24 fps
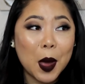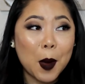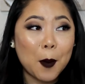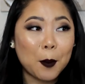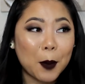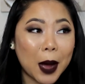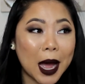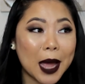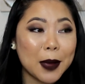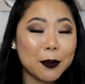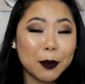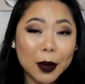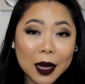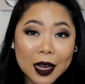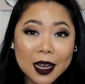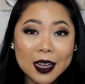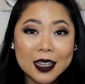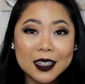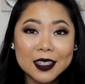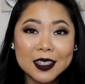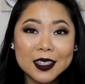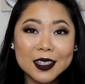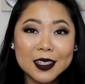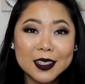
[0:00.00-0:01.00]
My
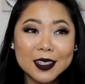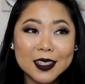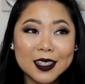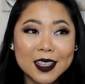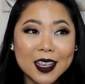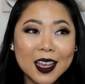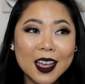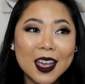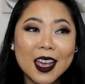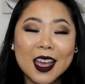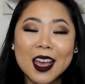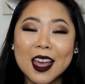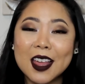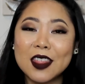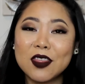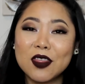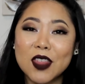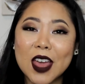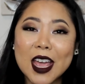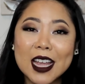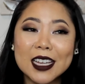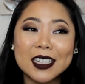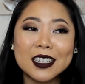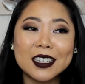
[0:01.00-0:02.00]
buns,
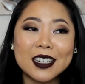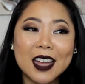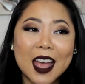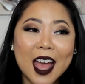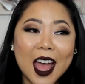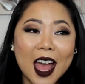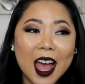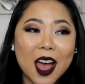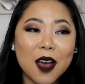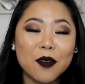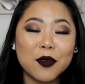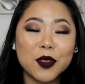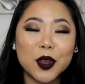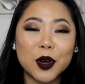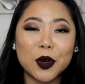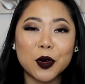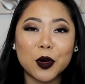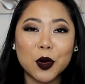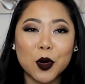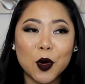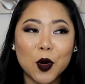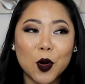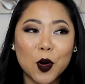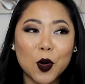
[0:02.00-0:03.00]
they should have
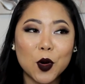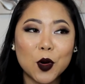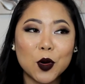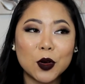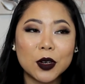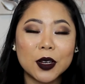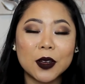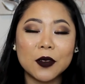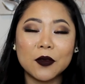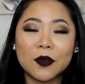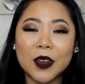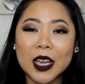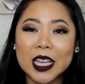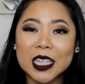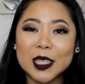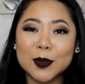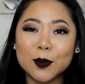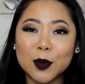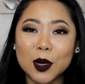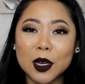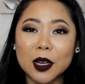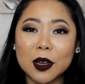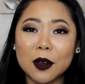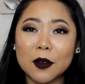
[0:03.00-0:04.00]
their own
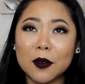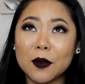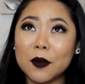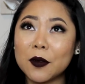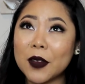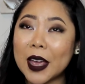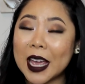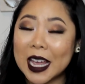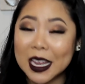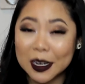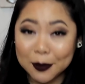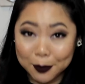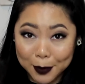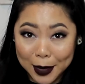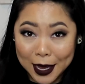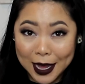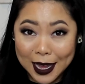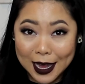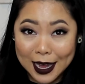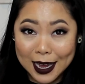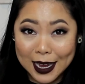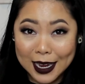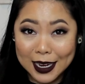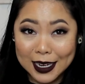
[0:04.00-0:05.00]
Facebook fan
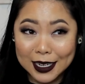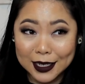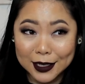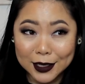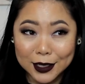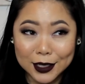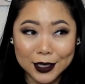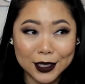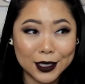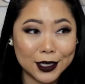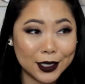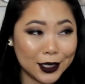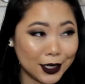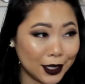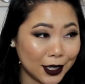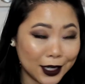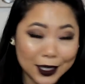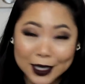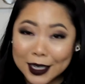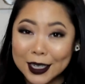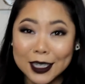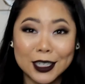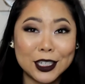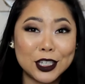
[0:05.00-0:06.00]
page.
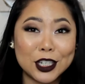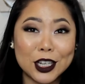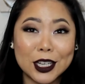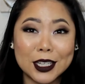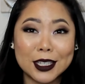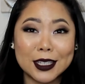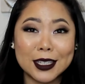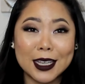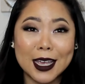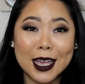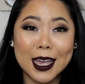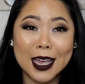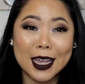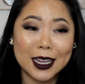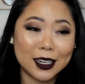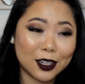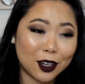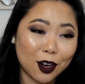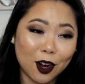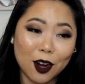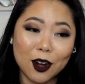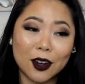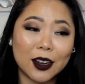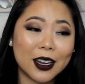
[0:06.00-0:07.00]
Just saying, it
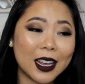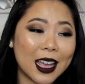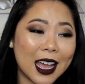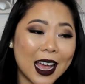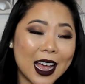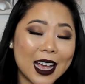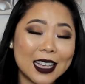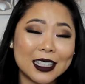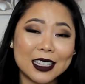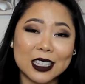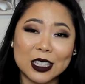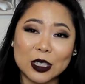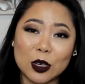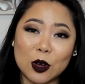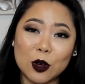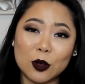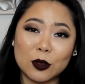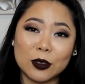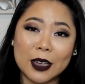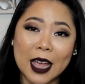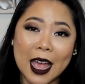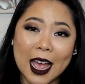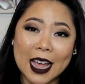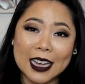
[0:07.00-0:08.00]
already has its
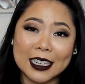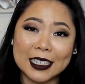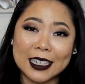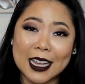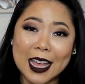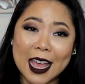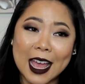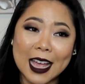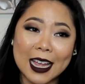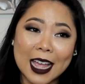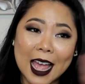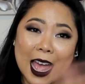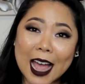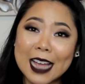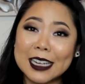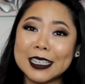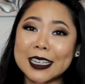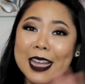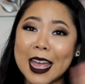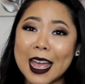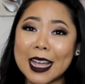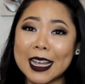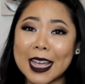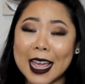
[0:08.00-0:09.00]
own hashtag,
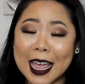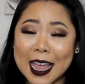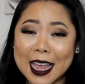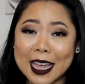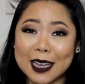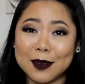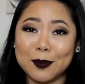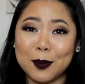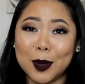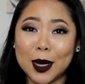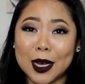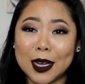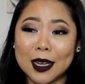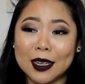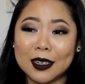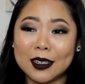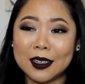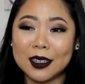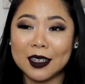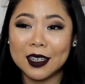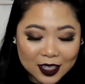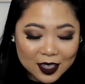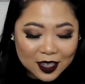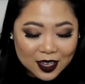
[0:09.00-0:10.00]
hashtag and
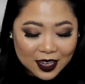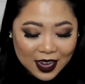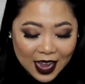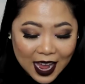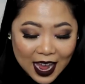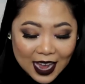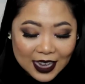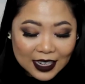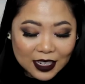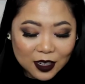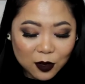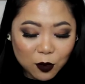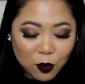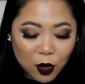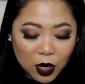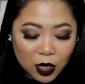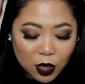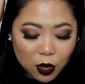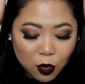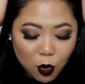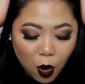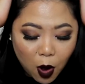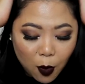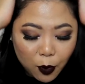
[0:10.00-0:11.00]
bun. Today, I didn't want
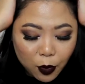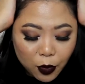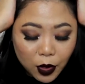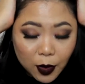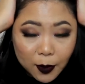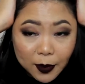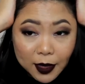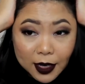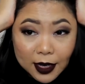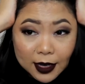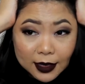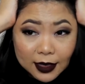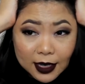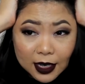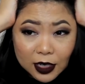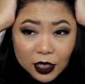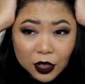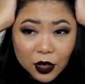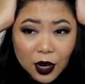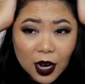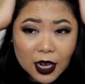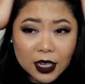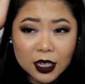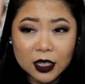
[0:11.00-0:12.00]
to cooperate because I
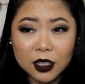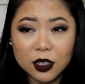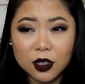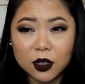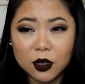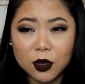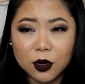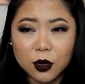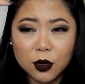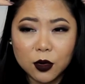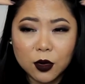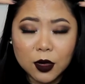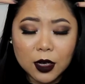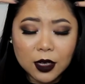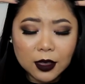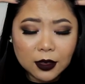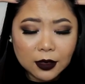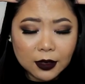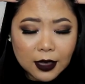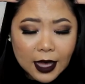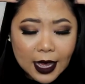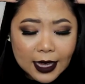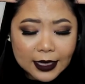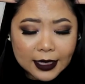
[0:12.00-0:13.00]
tried to do
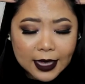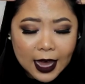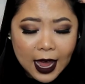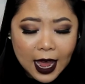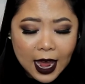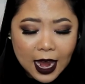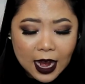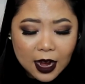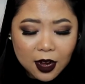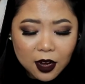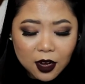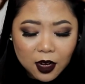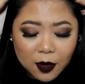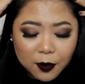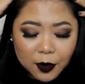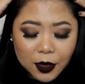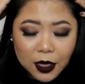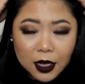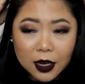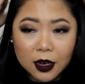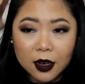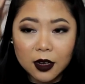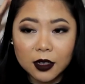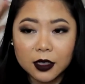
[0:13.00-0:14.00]
less hair up
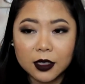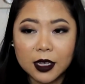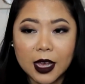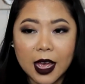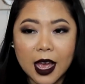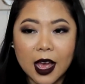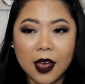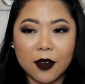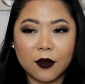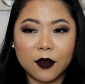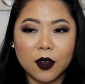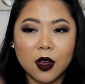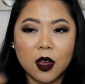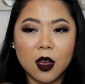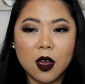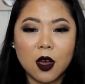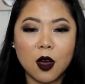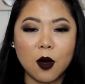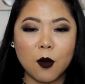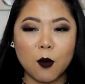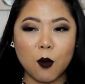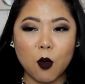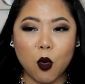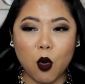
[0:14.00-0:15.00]
here to have
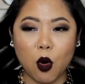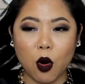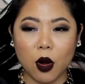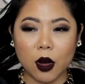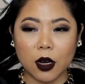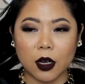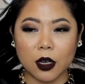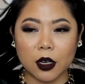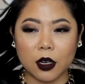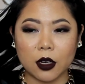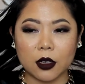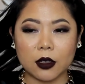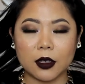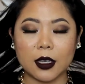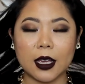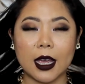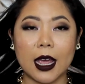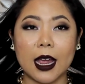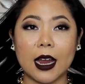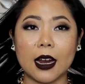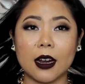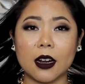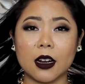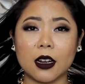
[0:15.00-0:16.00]
more curly
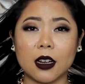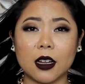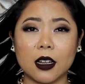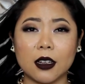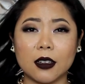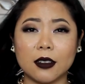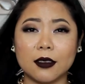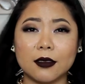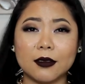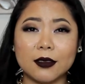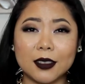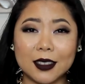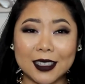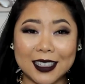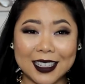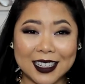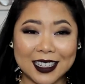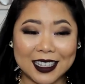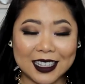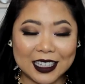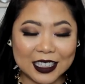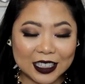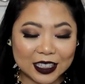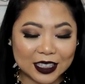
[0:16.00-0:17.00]
hair
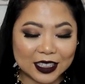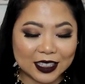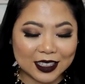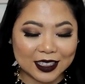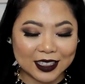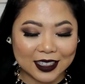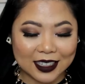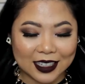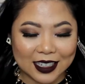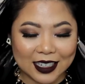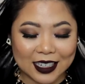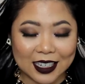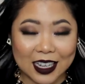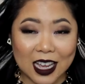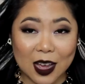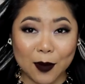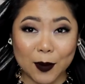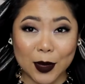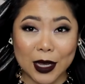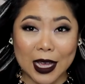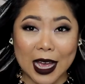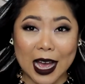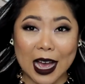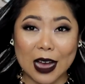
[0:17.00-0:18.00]
here
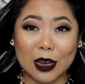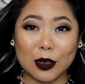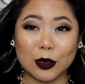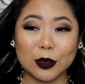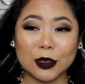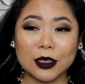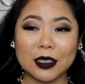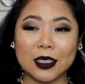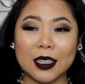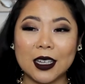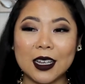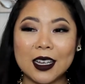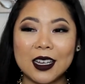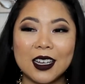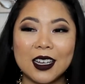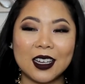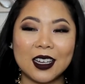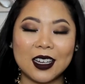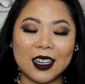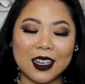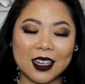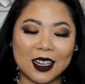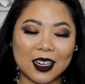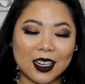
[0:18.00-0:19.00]
coming out.
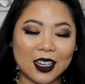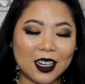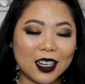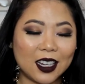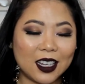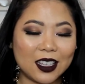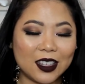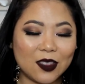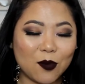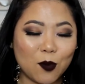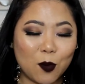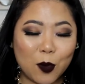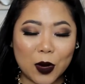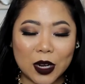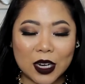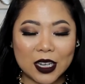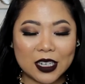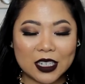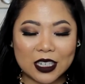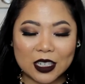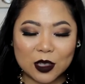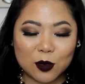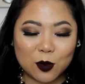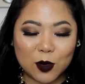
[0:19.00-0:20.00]
Uh, but
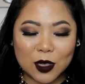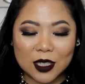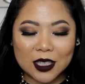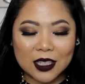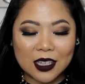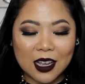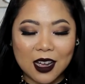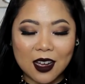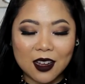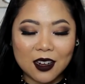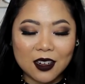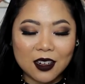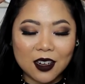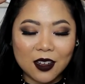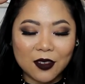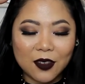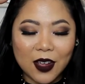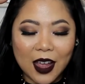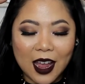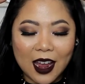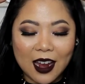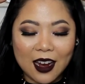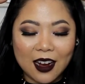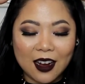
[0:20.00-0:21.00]
it just was not enough
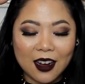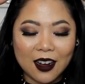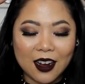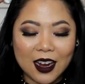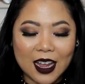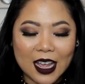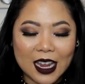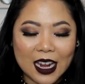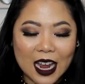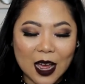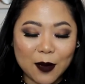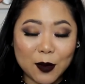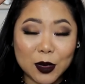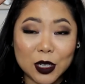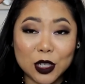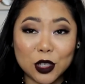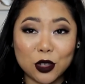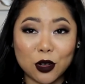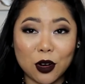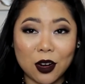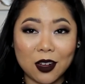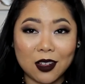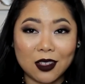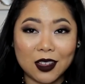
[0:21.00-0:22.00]
hair, and I've been
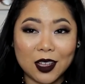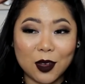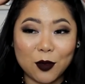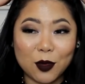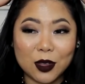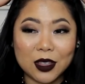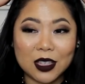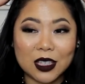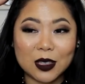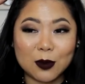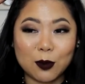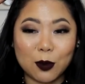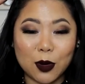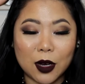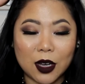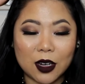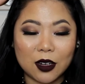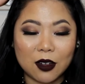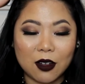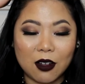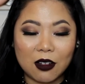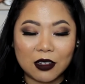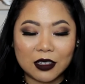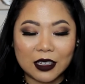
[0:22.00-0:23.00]
struggling with this
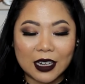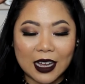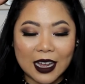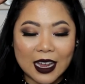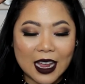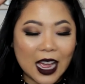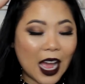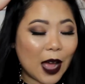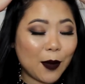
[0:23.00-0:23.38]
bun all night.